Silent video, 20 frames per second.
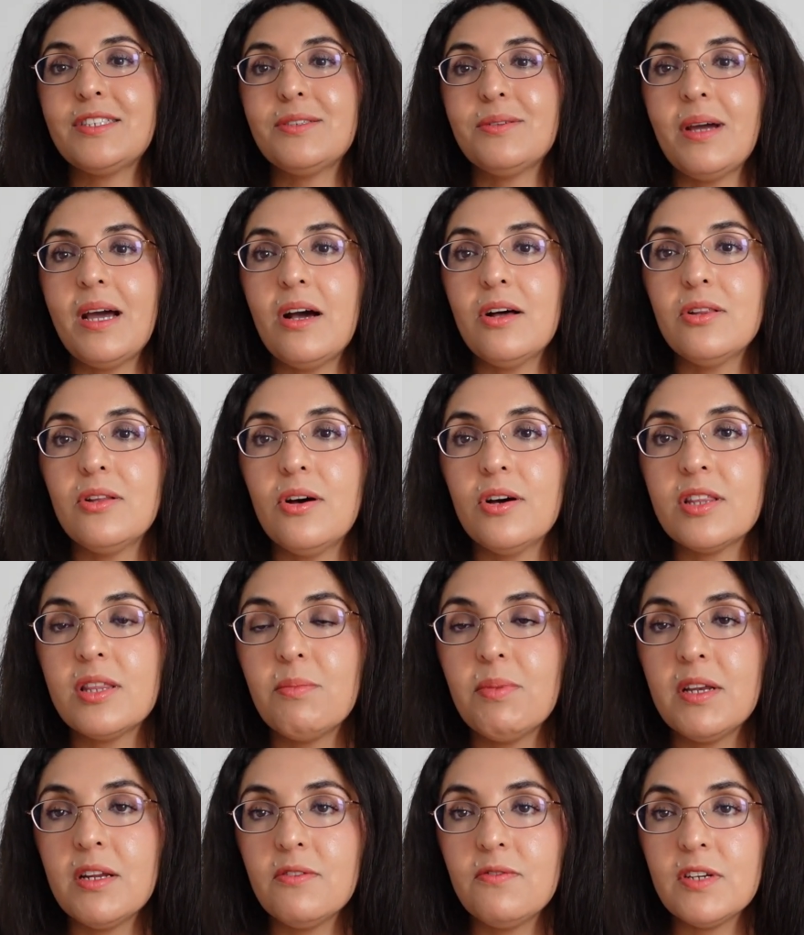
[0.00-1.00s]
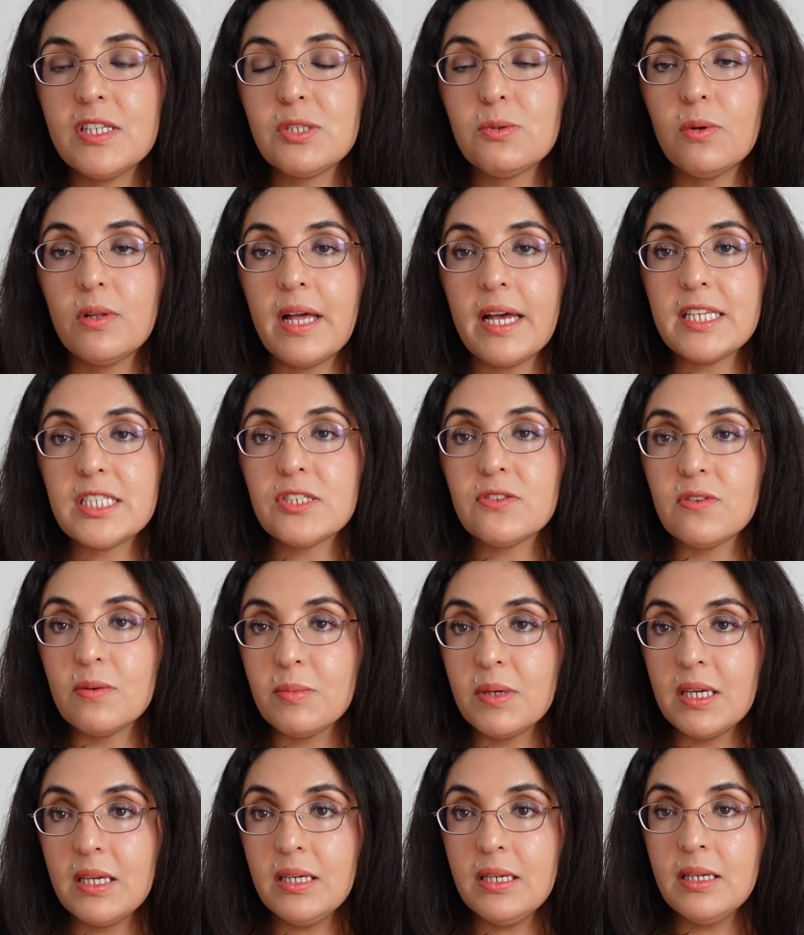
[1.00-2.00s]
to how long the benefits will last for
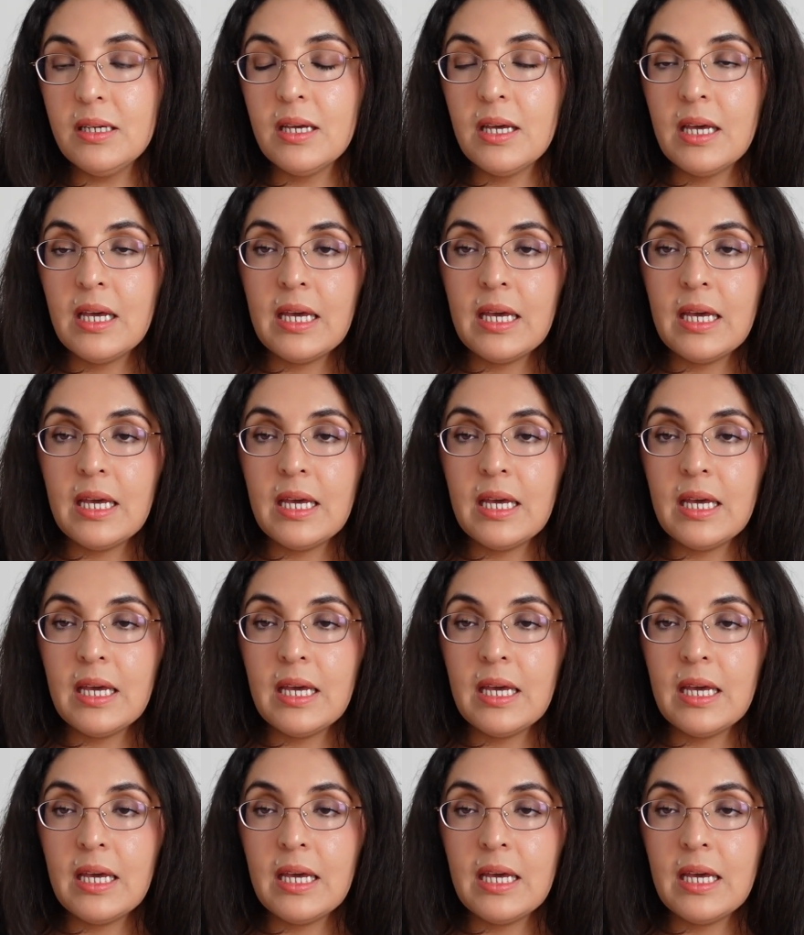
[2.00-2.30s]
me,